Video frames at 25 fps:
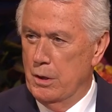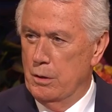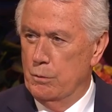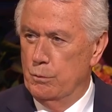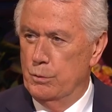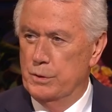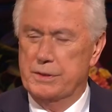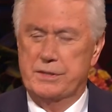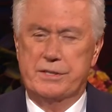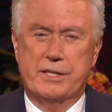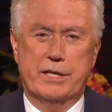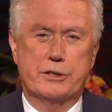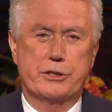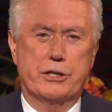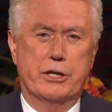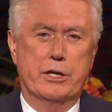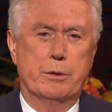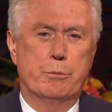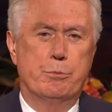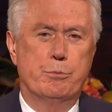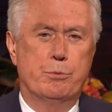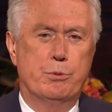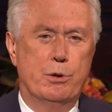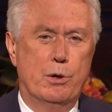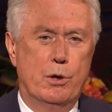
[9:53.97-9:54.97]
Would such an
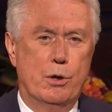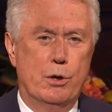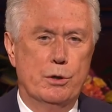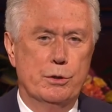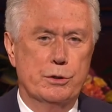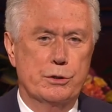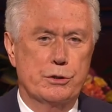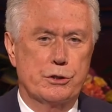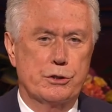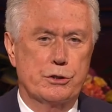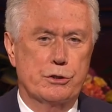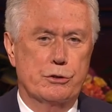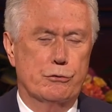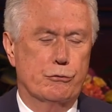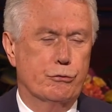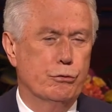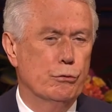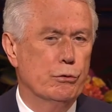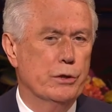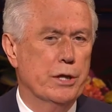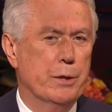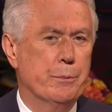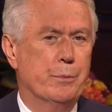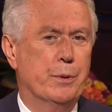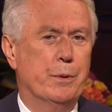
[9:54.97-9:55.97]
approach
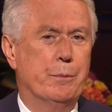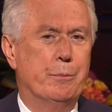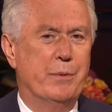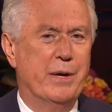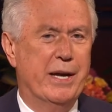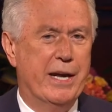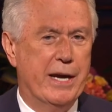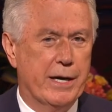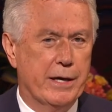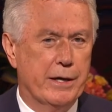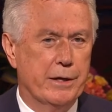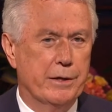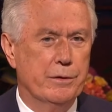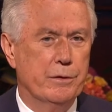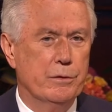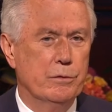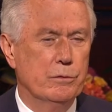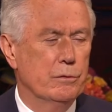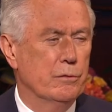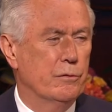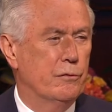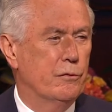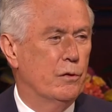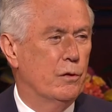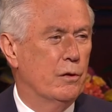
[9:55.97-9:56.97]
truly prepare
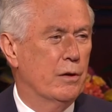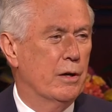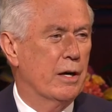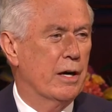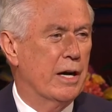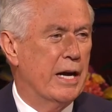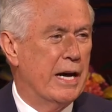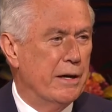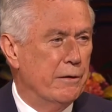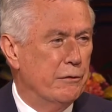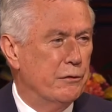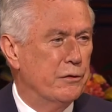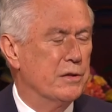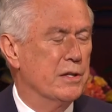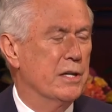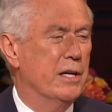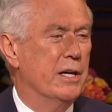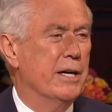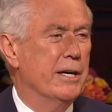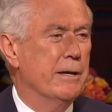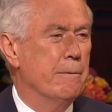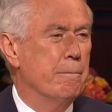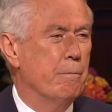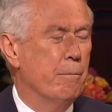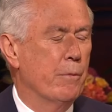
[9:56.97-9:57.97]
you for a
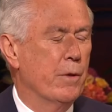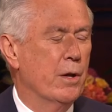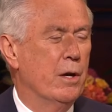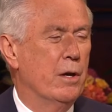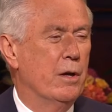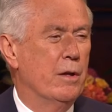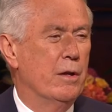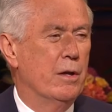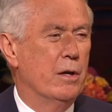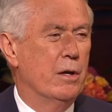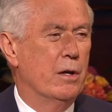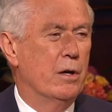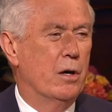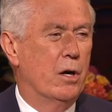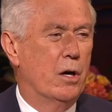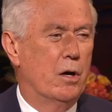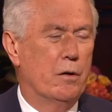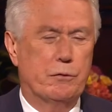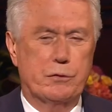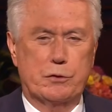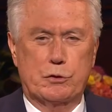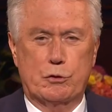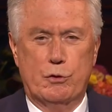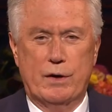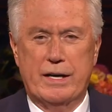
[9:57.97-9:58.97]
lifetime
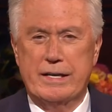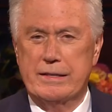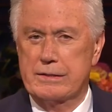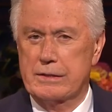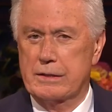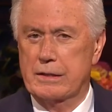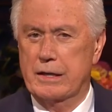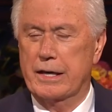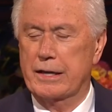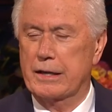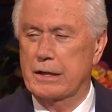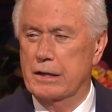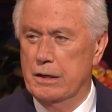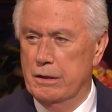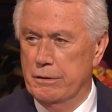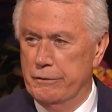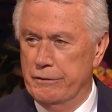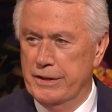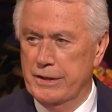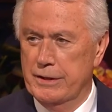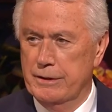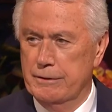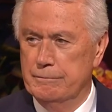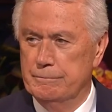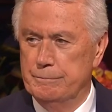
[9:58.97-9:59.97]
of Christ-like
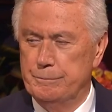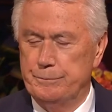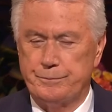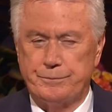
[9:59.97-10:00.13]
living?